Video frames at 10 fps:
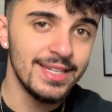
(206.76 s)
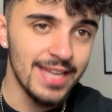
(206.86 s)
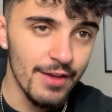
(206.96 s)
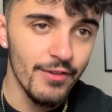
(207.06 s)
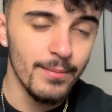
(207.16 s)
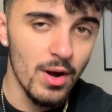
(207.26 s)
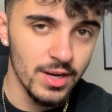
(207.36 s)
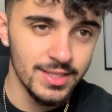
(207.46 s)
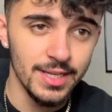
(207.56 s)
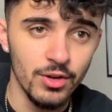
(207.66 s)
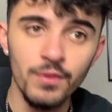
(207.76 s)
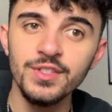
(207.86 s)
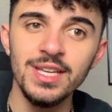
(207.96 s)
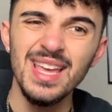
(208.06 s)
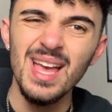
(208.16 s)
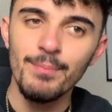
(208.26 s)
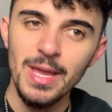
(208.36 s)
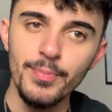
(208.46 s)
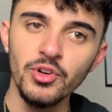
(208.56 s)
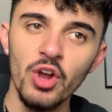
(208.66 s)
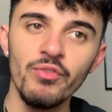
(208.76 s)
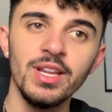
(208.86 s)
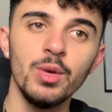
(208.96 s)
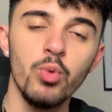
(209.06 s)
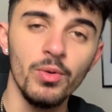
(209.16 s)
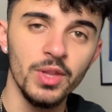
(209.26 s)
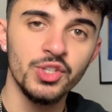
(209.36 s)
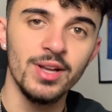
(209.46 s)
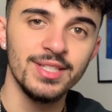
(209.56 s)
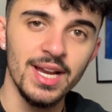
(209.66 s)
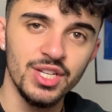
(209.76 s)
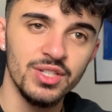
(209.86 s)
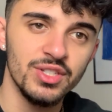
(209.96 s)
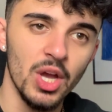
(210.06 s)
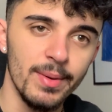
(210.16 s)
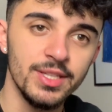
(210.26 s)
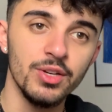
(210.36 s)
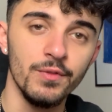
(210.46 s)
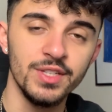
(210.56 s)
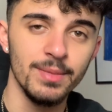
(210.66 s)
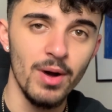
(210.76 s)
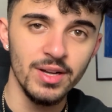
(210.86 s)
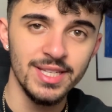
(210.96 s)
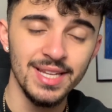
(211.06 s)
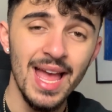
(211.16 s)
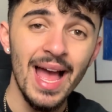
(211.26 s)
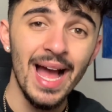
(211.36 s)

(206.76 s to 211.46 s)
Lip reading: dev marketing. And obviously people don't really want the transactions going to obviously the marketing.